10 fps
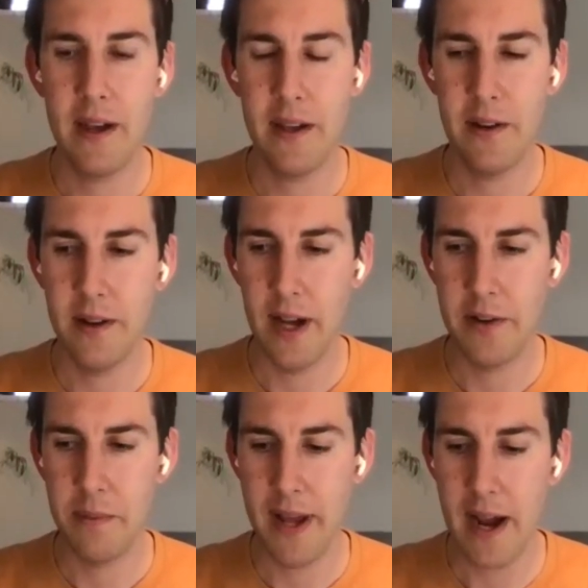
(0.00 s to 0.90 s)
you know, at
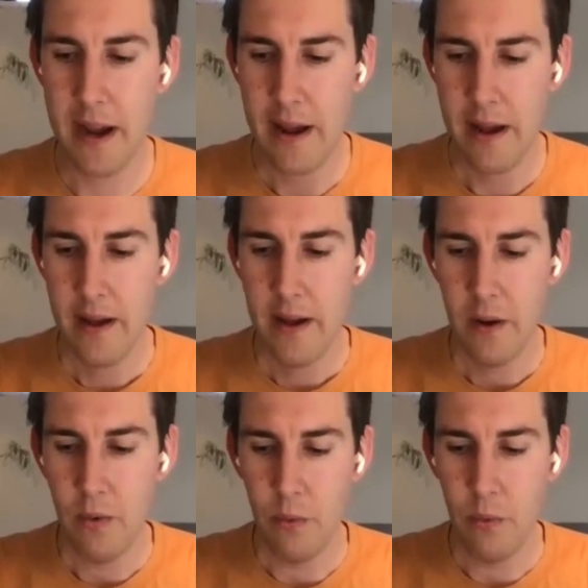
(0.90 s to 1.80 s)
OpenAI,
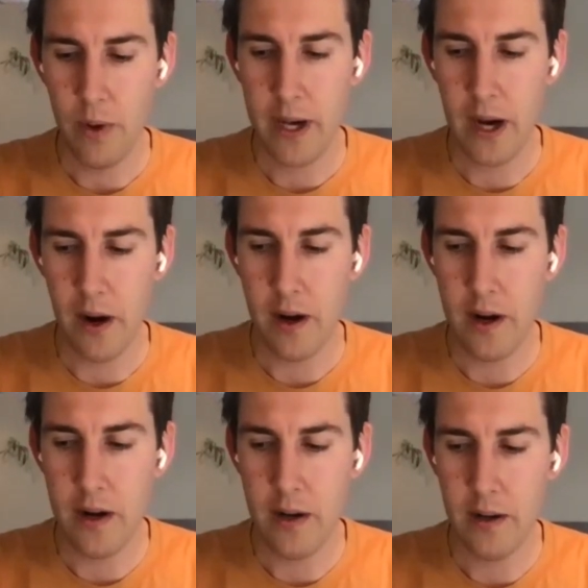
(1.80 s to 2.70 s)
we
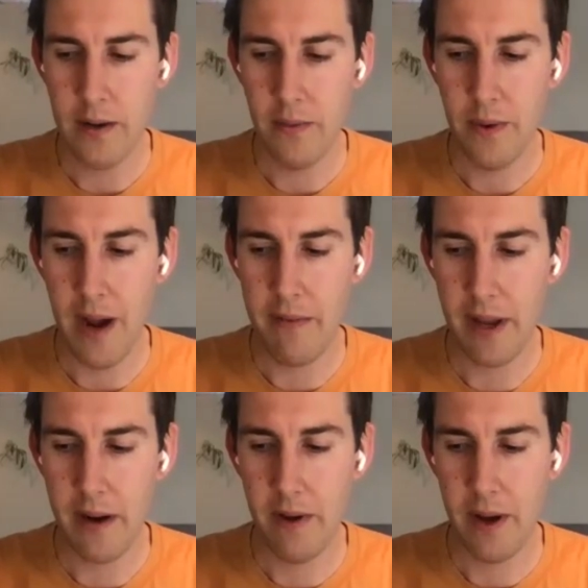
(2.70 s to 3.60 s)
are, we have
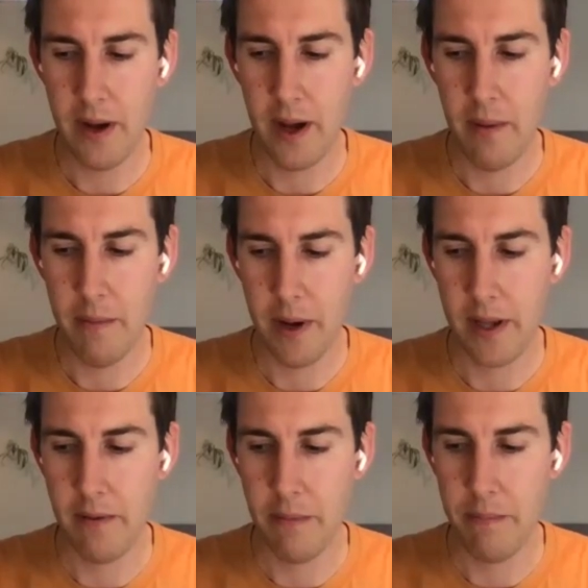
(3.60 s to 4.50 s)
kind of a, a
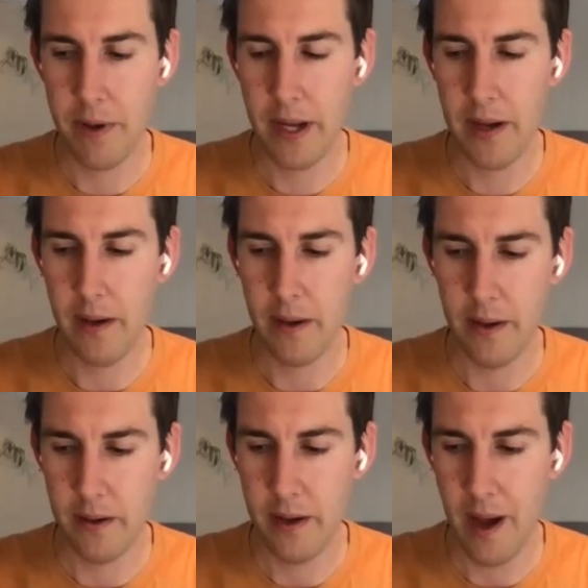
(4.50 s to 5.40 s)
kind of a pretty
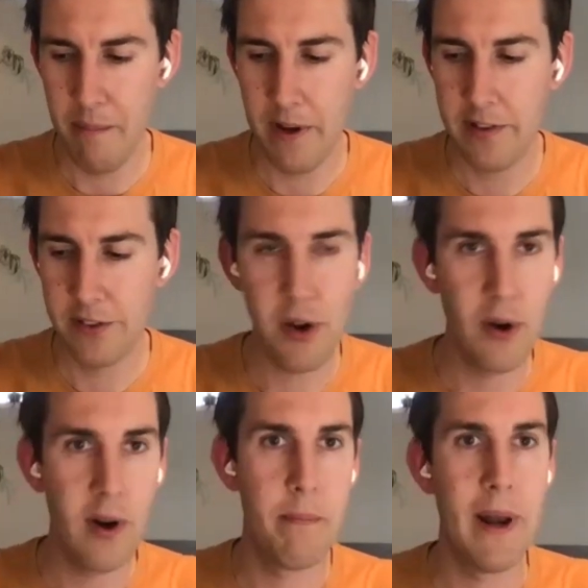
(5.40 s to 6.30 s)
ambitious
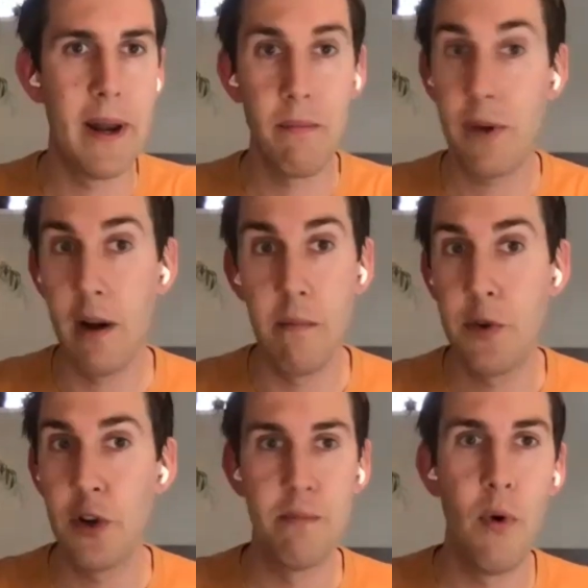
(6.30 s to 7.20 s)
goal of building kind of
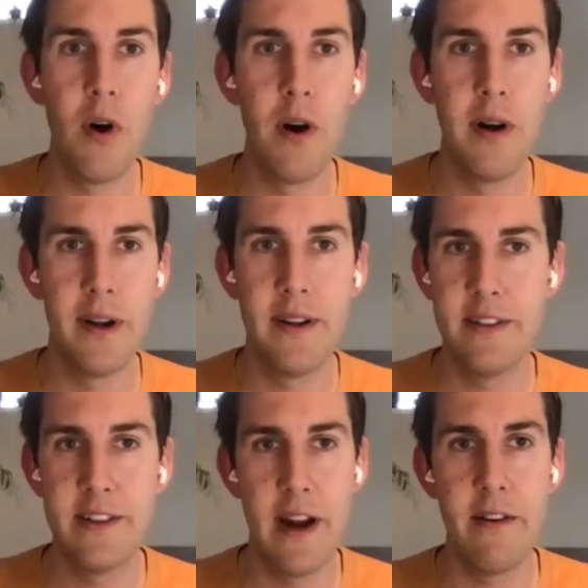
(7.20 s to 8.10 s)
just more
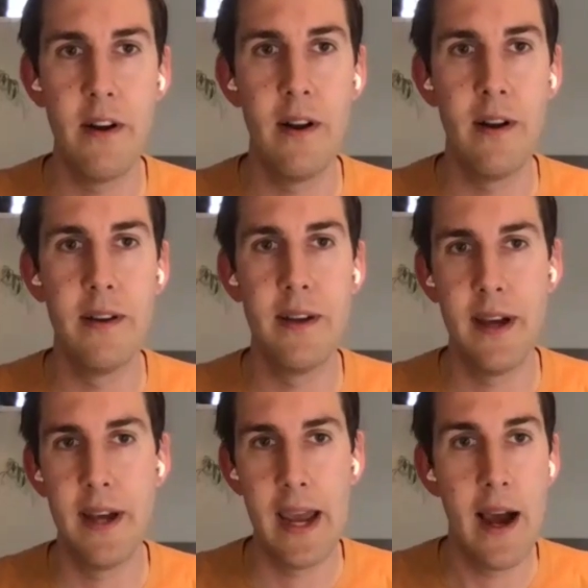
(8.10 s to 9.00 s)
general
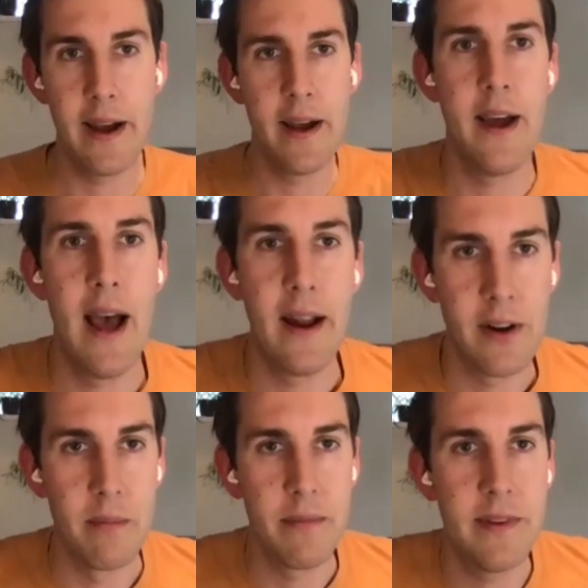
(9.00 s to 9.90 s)
A I
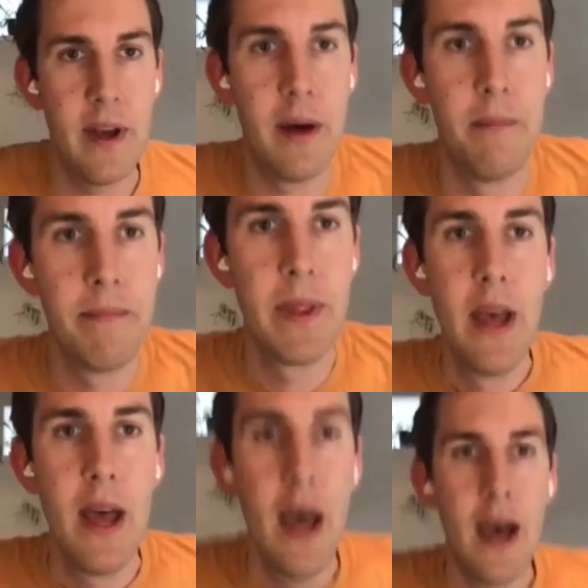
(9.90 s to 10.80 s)
algorithms um,
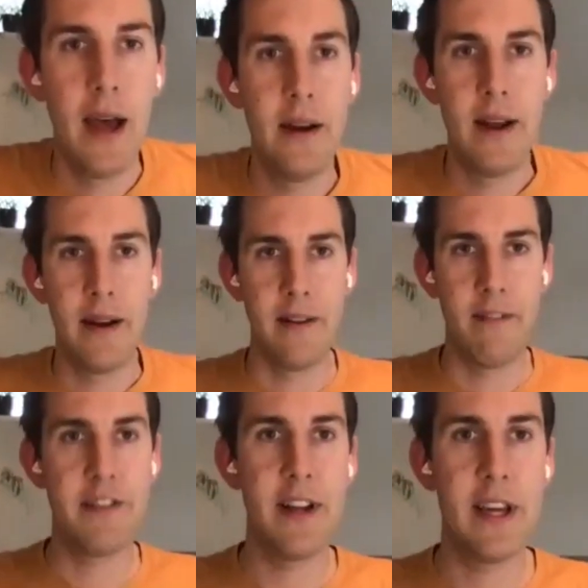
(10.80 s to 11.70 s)
and, and
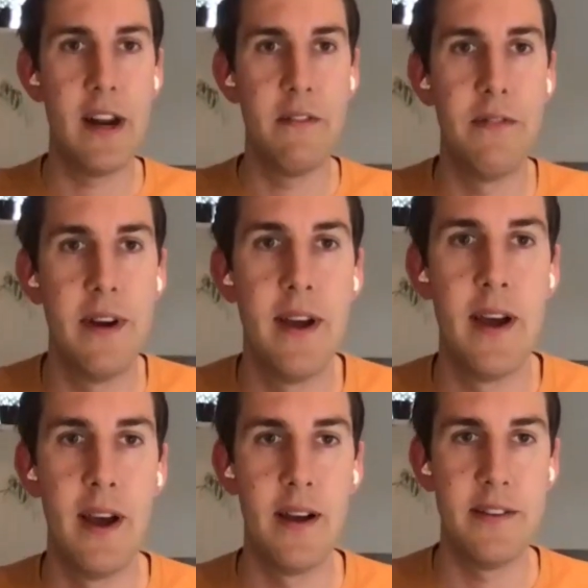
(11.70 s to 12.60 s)
eventually kind of
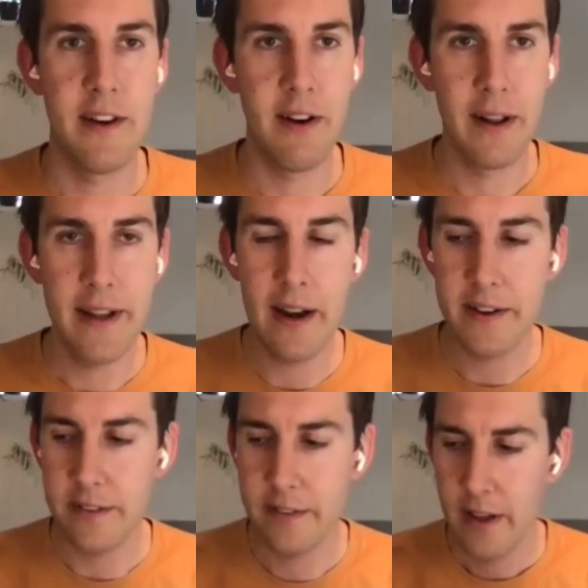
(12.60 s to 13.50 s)
uh, general
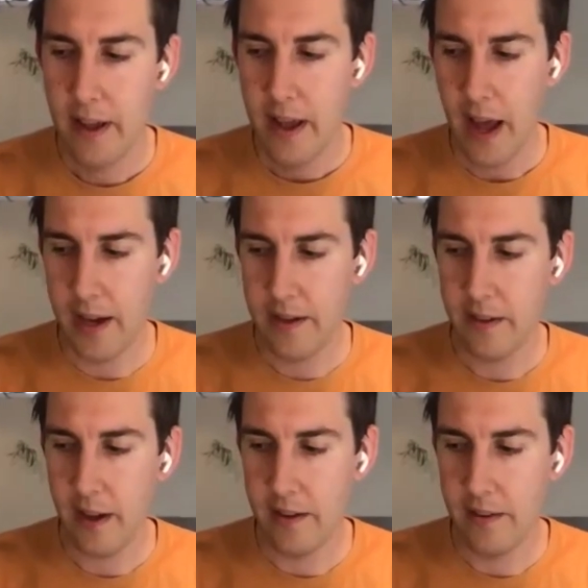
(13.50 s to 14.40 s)
intelligence. And
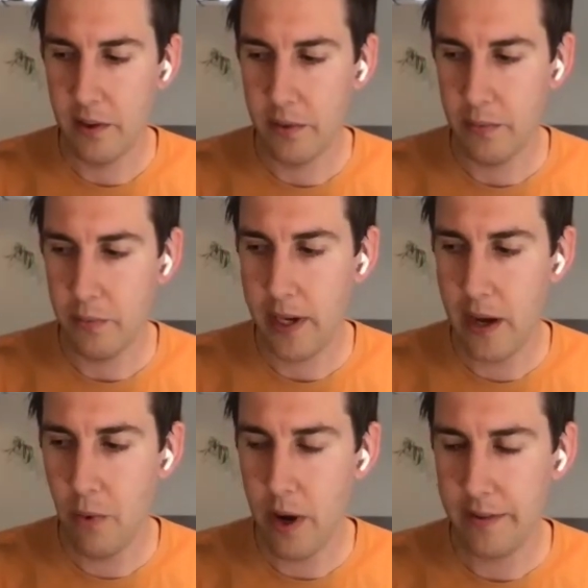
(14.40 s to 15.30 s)
and so we
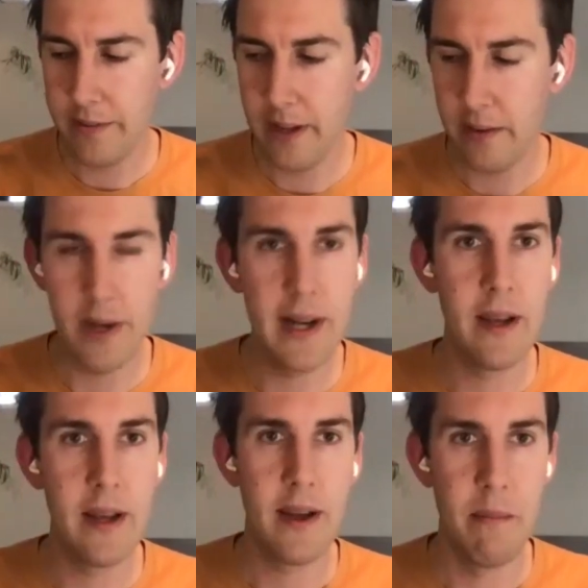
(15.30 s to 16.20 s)
kind of want to set
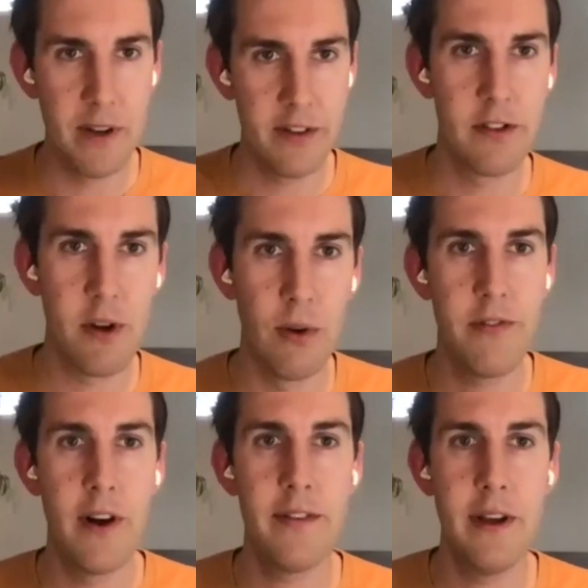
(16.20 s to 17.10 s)
really ambitious goals
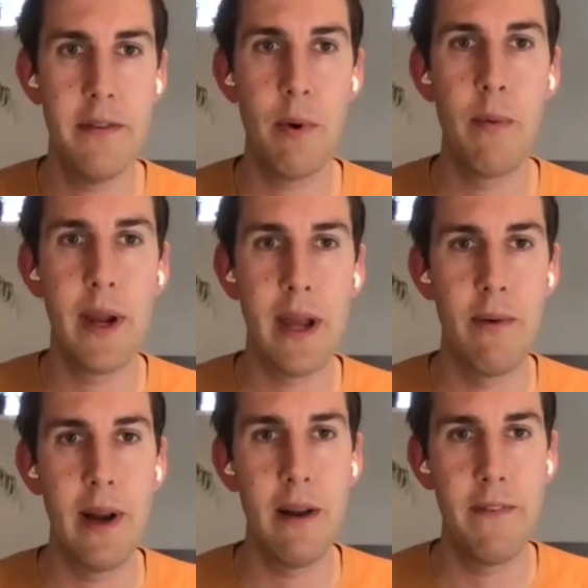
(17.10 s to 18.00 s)
for ourselves, where we can
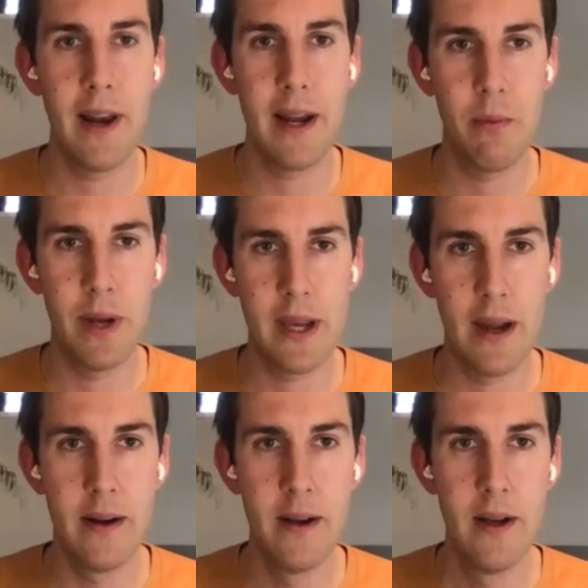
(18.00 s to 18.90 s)
really feel like we
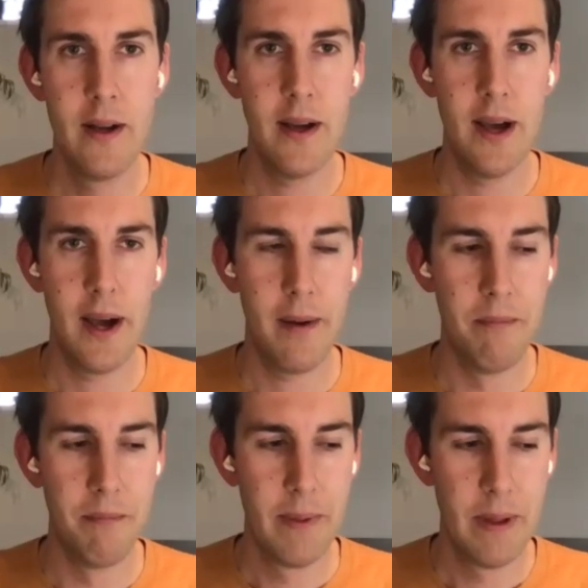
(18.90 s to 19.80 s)
can
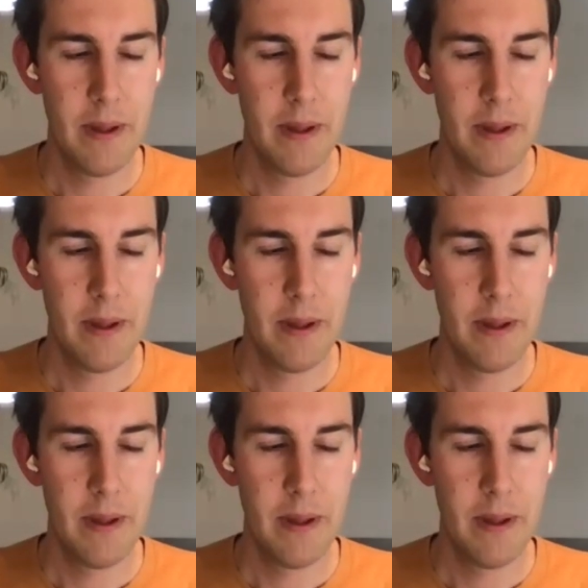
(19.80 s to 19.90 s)
um,